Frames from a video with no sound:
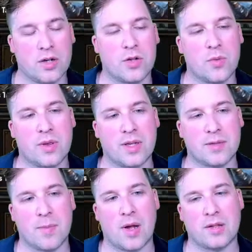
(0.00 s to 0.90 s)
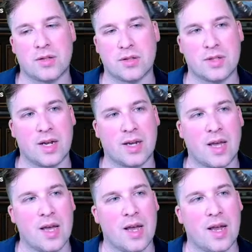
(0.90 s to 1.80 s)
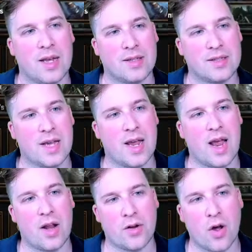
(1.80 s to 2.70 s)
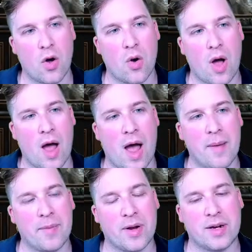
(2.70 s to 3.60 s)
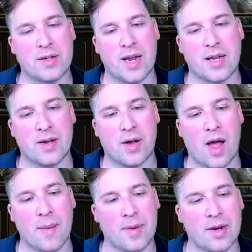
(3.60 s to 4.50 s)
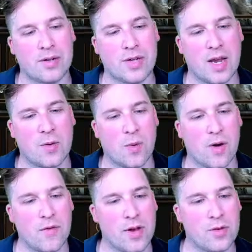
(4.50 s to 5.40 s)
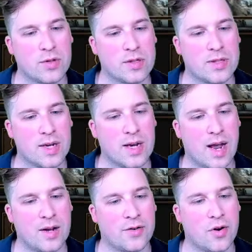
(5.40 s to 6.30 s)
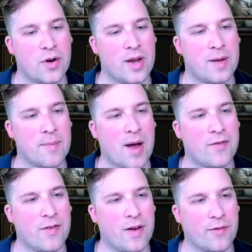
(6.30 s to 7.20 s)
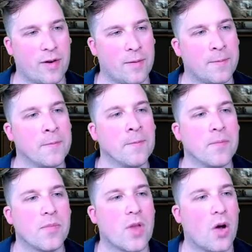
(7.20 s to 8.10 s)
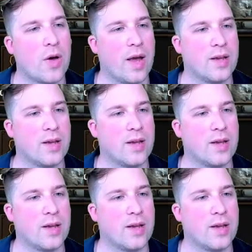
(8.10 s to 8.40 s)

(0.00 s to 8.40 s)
do with this monsters deck, is say, no, I'm gonna take whatever you just did and turn it in my favor. Okay,